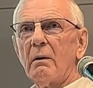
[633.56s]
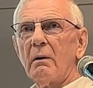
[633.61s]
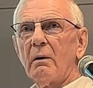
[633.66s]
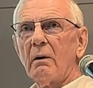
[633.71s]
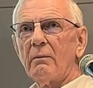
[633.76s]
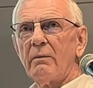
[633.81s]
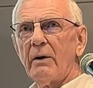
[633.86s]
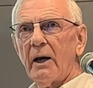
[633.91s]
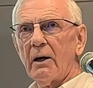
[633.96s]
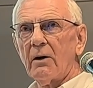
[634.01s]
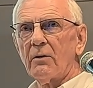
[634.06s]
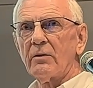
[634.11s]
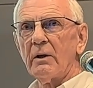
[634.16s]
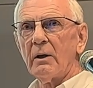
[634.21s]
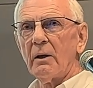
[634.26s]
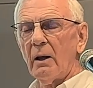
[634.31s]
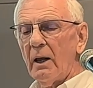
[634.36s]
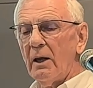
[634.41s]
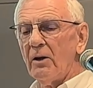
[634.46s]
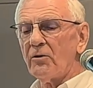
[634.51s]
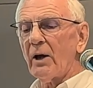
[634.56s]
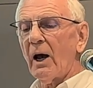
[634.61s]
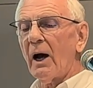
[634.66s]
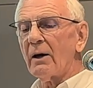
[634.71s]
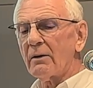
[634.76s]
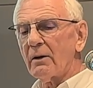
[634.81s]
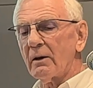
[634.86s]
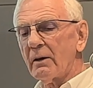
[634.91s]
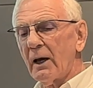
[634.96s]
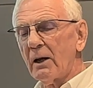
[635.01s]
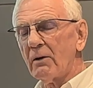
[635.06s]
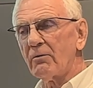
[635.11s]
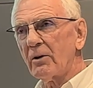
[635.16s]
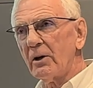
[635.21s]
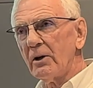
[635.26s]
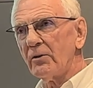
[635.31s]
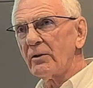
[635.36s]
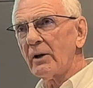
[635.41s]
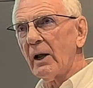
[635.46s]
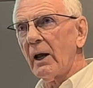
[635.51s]
of housing is other than
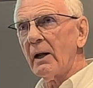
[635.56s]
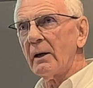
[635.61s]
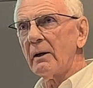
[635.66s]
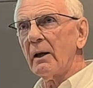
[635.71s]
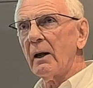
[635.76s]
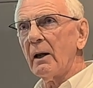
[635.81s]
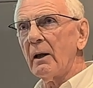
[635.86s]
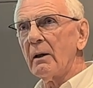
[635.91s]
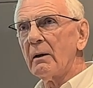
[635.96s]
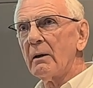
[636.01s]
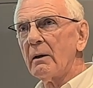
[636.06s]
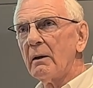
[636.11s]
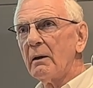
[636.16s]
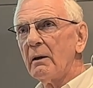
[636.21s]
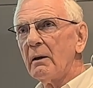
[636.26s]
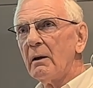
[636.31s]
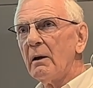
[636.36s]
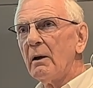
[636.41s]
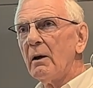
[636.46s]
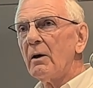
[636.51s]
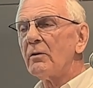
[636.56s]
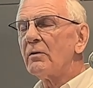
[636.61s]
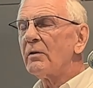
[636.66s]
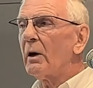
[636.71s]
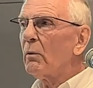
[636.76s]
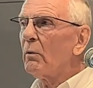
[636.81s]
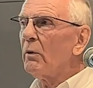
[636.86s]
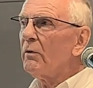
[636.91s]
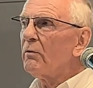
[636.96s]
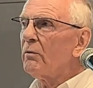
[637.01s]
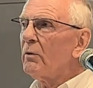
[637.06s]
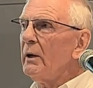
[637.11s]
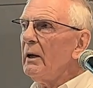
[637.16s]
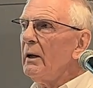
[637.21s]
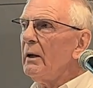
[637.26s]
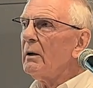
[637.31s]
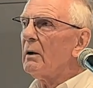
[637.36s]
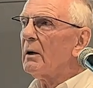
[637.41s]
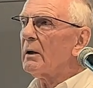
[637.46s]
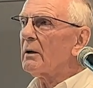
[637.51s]
freestanding. So we've
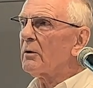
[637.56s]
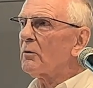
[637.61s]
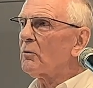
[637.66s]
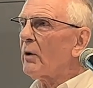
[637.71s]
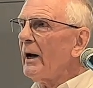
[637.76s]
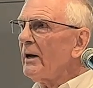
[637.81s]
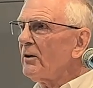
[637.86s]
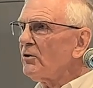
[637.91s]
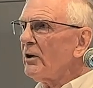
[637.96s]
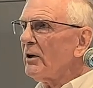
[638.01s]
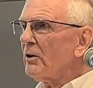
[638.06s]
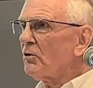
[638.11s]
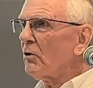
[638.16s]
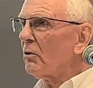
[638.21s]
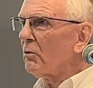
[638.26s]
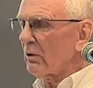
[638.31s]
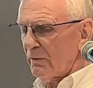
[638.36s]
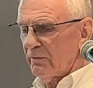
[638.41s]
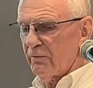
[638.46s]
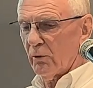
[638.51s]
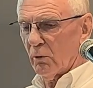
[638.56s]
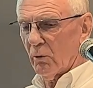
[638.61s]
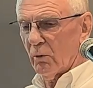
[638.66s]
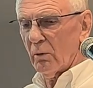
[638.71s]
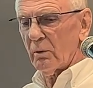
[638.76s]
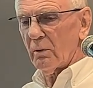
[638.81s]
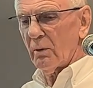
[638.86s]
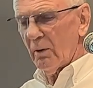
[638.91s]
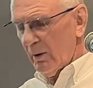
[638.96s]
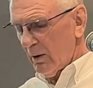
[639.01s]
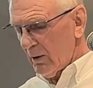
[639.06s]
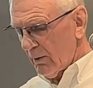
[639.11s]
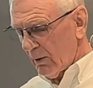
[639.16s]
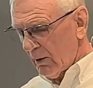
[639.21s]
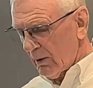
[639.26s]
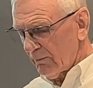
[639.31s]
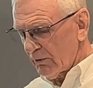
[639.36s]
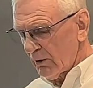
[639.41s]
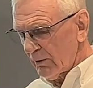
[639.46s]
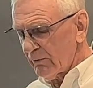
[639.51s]
really got a tragic shortfall
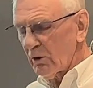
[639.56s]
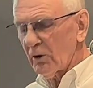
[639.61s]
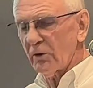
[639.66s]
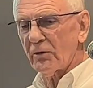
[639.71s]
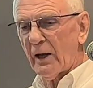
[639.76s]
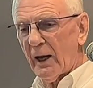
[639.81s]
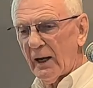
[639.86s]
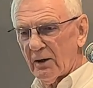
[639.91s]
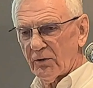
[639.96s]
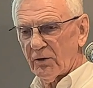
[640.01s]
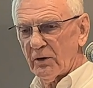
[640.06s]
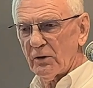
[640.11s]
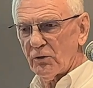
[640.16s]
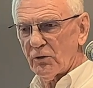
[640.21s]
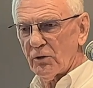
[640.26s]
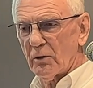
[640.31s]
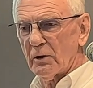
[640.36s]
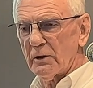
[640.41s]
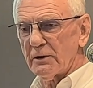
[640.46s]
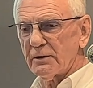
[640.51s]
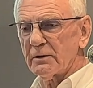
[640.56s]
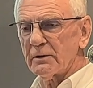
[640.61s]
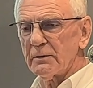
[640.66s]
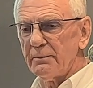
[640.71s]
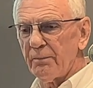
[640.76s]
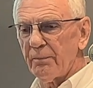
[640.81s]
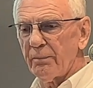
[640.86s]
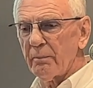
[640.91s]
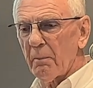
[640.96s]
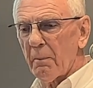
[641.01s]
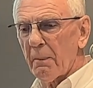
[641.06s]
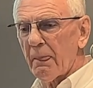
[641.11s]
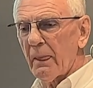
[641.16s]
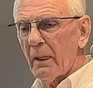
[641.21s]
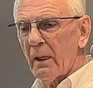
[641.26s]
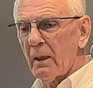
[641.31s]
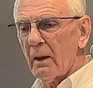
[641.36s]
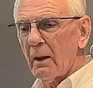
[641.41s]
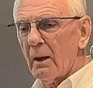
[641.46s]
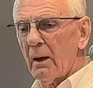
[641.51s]
of diverse housing choice.
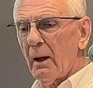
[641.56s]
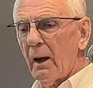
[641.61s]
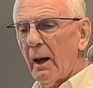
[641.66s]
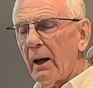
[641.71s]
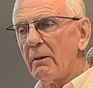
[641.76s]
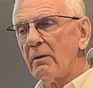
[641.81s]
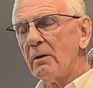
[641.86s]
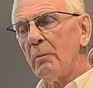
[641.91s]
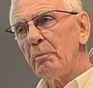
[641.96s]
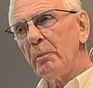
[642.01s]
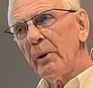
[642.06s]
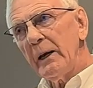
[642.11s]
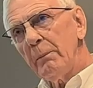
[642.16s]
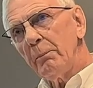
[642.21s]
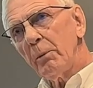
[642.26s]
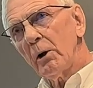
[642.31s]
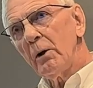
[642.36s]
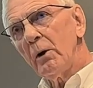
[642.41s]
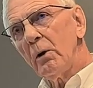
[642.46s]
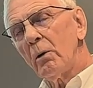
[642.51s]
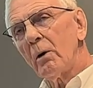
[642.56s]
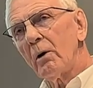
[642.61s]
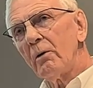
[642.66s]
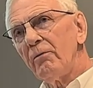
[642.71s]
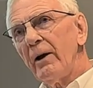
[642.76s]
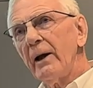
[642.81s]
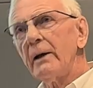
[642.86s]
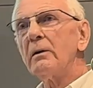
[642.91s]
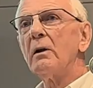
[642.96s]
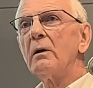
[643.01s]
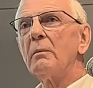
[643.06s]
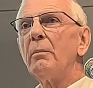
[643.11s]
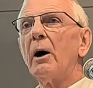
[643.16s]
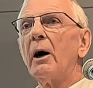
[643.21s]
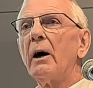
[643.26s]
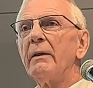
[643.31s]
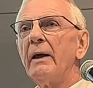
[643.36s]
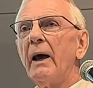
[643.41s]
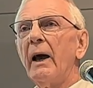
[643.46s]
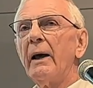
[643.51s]
And the people who are affected
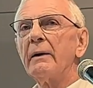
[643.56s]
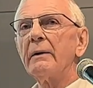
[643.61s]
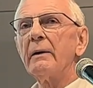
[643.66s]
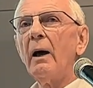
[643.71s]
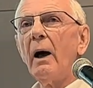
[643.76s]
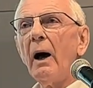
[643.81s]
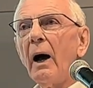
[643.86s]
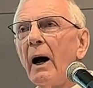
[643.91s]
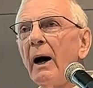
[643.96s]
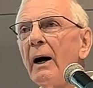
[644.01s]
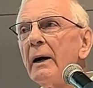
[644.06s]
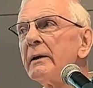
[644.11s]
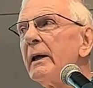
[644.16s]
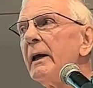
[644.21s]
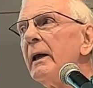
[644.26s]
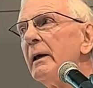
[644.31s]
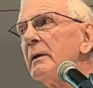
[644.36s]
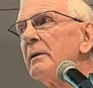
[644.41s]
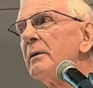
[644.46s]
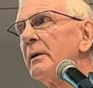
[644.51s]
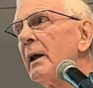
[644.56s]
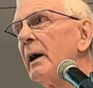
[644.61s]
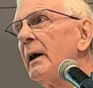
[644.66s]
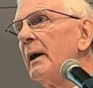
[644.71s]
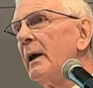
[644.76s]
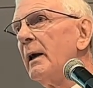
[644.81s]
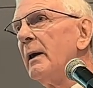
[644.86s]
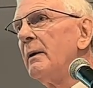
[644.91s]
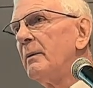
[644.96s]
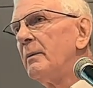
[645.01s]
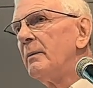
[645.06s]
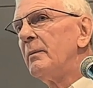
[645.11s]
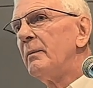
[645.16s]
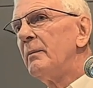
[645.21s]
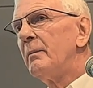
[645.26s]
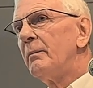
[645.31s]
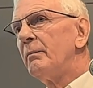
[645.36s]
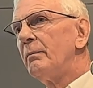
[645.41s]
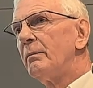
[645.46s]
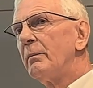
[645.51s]
by that aren't here today.
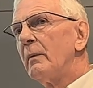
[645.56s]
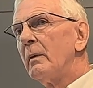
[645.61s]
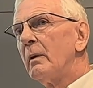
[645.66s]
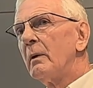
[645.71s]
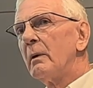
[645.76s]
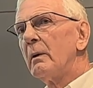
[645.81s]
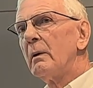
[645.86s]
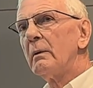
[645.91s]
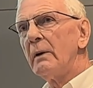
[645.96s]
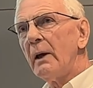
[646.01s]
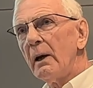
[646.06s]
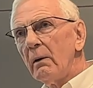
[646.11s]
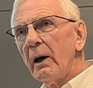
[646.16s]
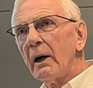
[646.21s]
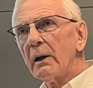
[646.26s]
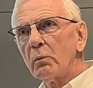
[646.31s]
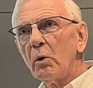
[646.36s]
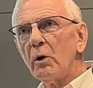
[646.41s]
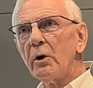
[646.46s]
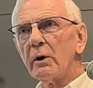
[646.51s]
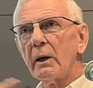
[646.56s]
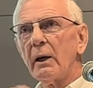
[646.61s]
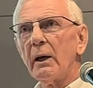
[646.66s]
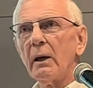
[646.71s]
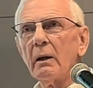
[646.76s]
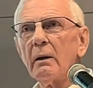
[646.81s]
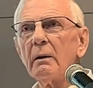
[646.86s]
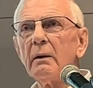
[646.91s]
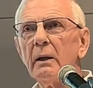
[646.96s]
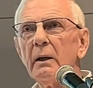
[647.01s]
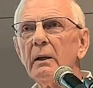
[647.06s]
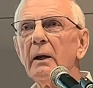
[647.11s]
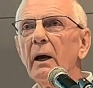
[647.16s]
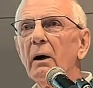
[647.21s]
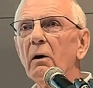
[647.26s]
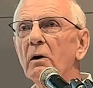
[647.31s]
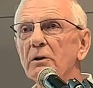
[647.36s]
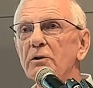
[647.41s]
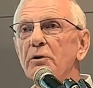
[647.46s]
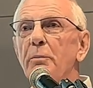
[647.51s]
They're out working in
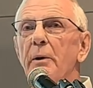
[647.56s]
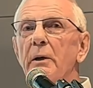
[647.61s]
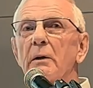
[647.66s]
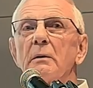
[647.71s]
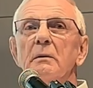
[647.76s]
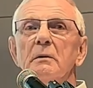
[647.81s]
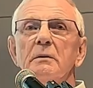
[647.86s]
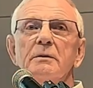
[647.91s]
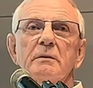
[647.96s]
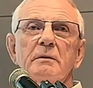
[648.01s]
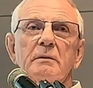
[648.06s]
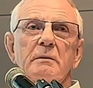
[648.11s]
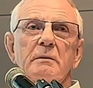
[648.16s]
our hospitals,